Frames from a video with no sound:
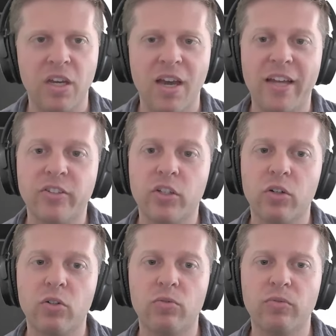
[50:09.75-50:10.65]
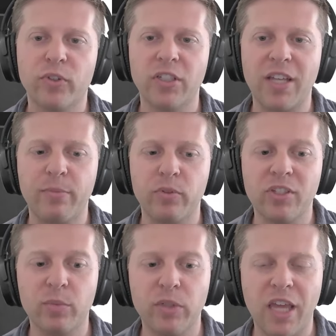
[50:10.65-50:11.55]
And so, for example,
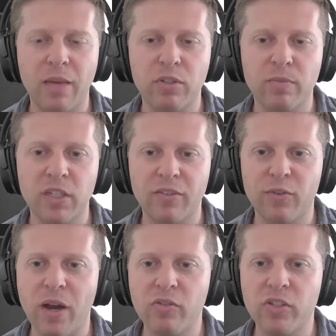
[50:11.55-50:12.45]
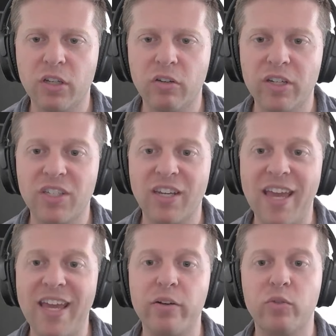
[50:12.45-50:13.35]
someone came to me a few hours ago and he said,
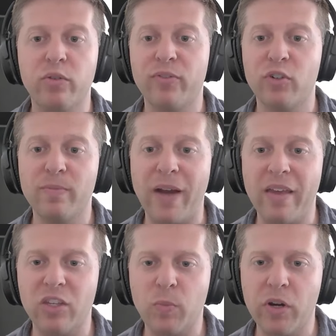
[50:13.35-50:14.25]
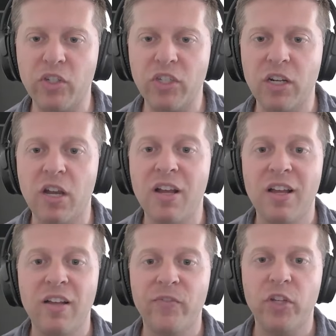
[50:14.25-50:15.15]
hey, I was referred by this person.
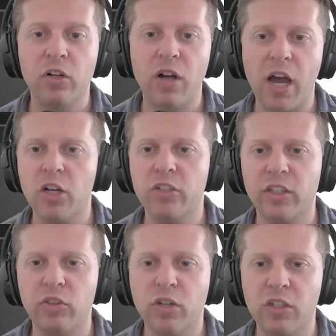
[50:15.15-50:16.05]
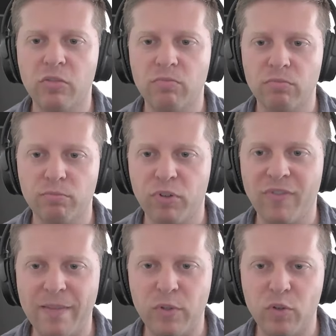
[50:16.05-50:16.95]
You know, I heard that you can
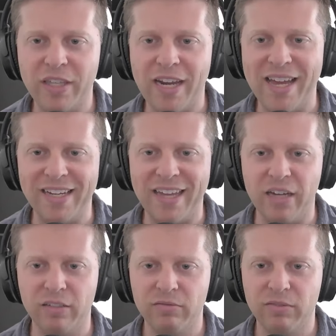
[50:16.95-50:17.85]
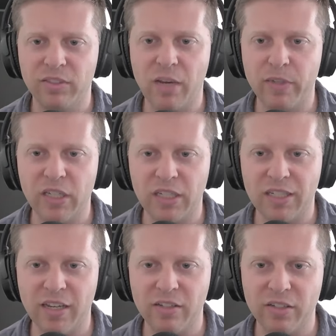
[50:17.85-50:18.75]
provide me with an ad account. Tell me the
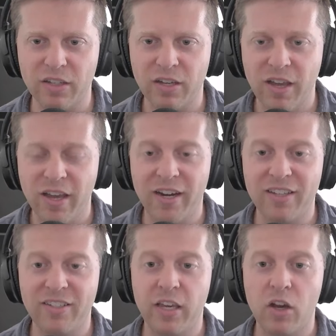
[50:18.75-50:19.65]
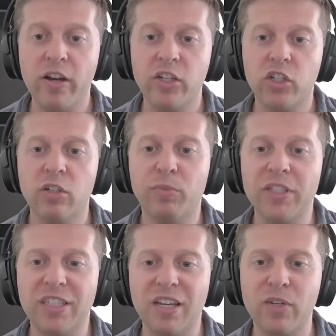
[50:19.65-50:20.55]
details. And I say, all right, sure.
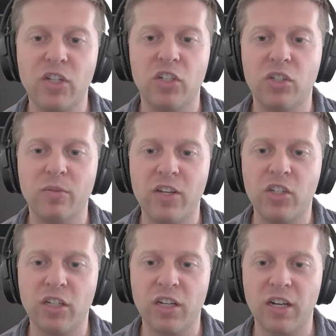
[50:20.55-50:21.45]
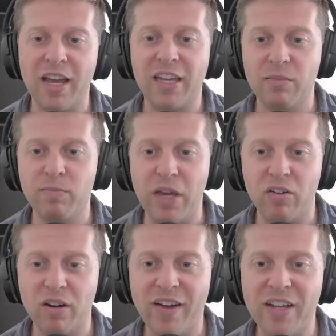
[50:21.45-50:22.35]
Please tell me your situation and I can
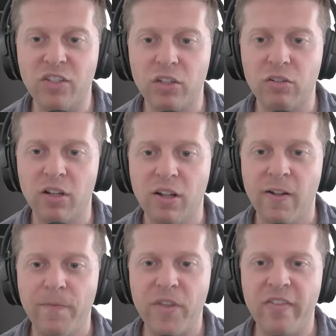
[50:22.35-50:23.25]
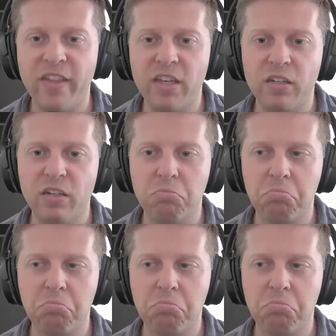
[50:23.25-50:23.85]
better advise you. And then